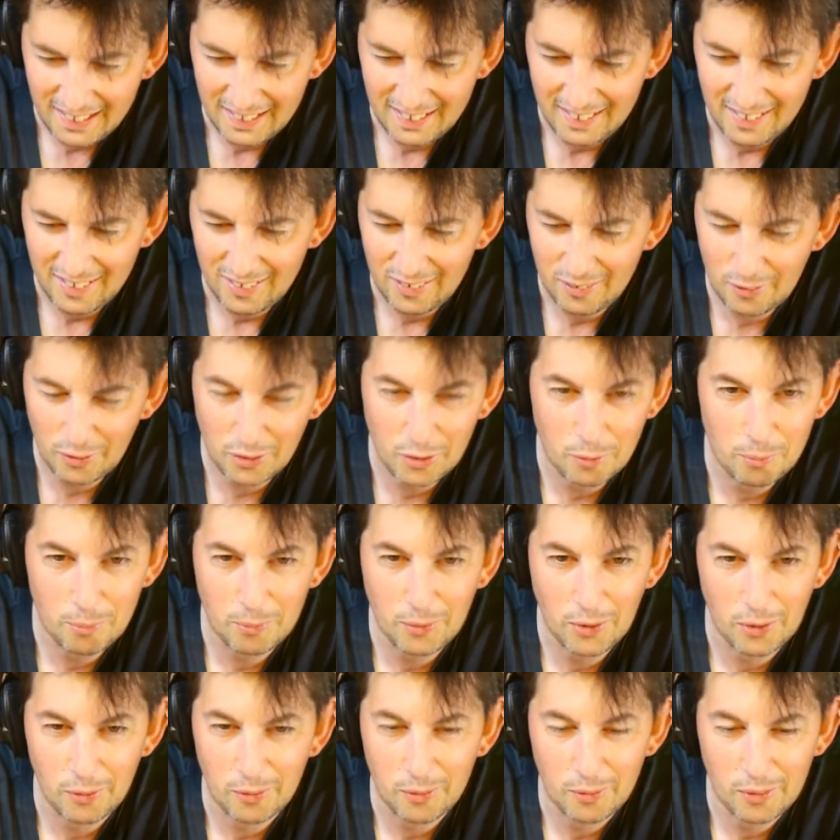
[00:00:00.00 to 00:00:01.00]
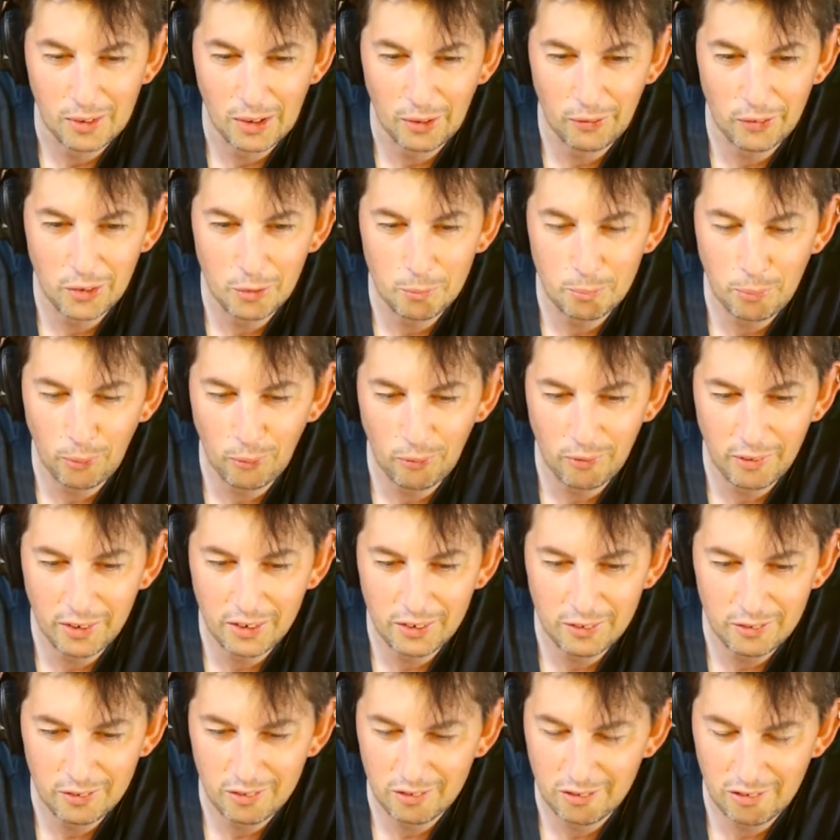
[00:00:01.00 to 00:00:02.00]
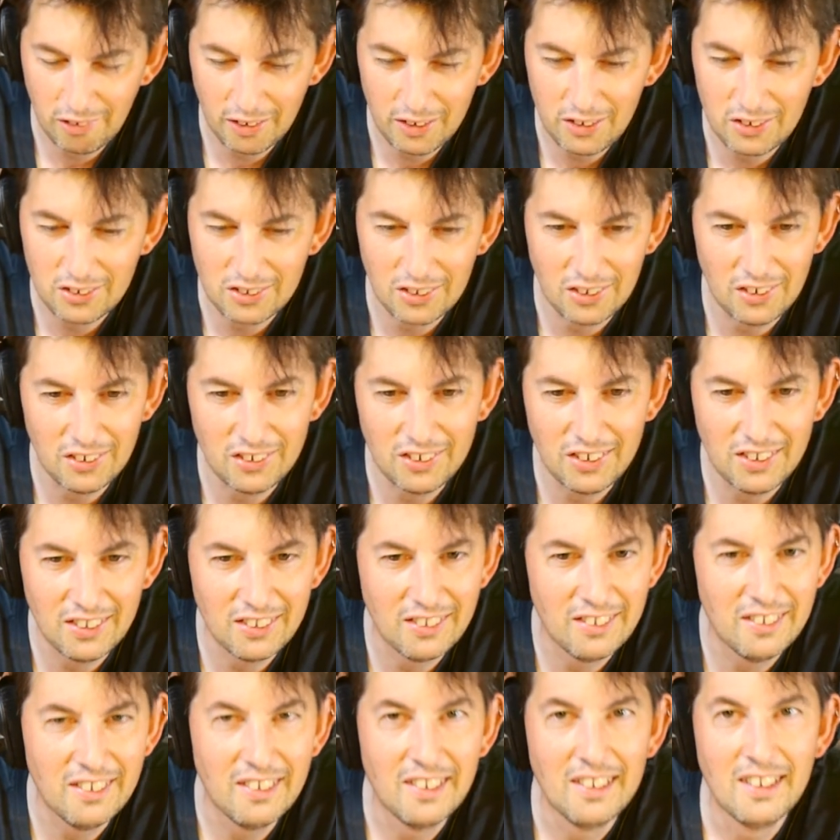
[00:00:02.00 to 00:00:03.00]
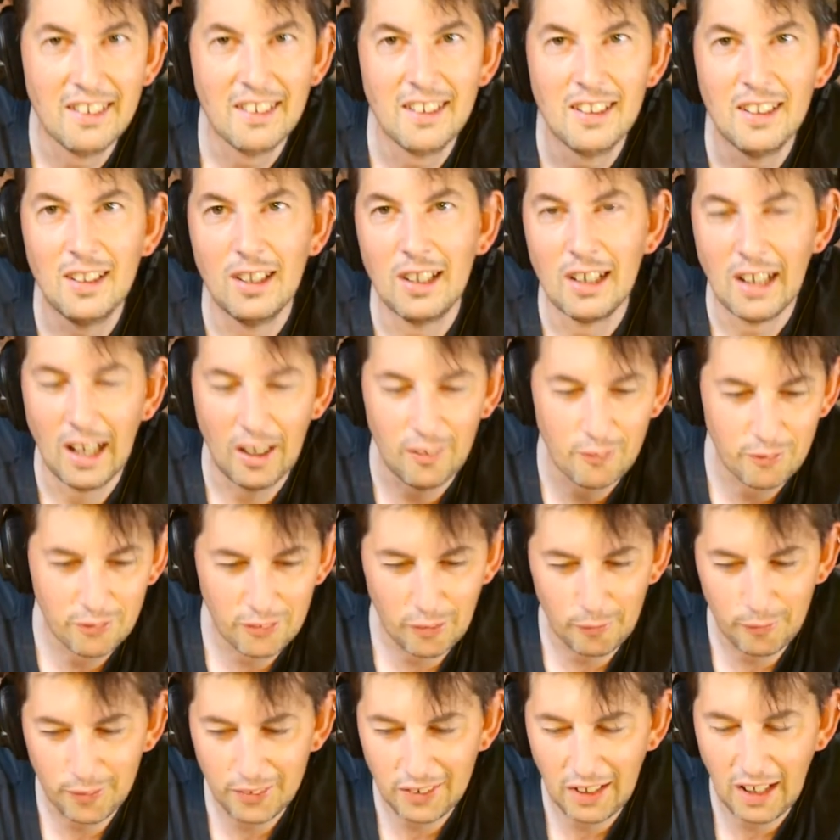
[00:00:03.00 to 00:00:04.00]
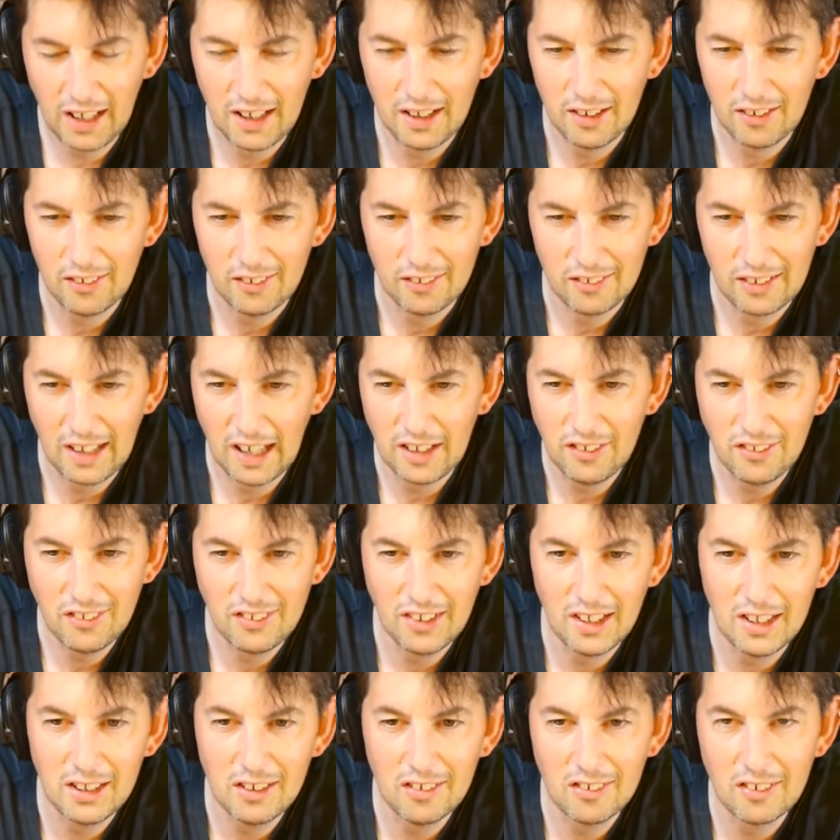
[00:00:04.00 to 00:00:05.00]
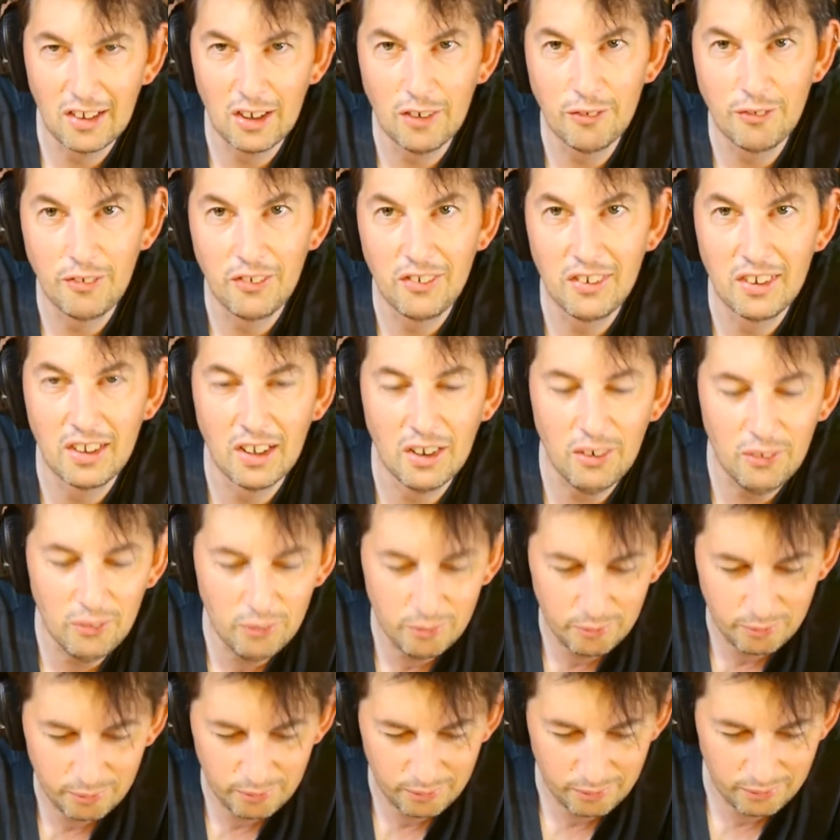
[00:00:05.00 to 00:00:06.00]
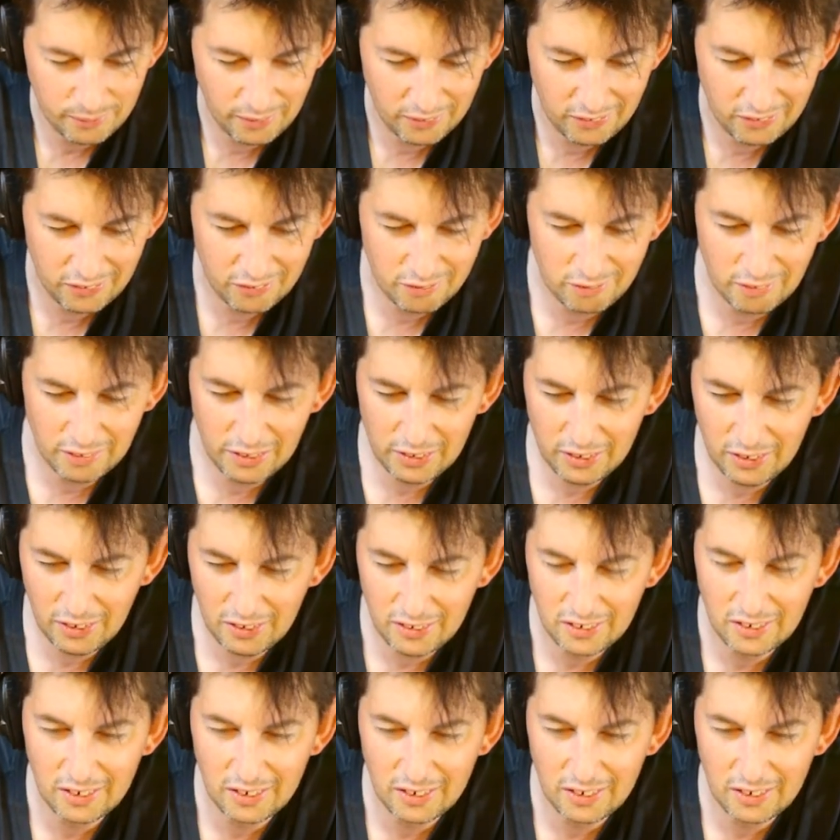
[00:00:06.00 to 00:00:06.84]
If you want to go on a boring train journey and have something to entertain yourself as you go, this is really good.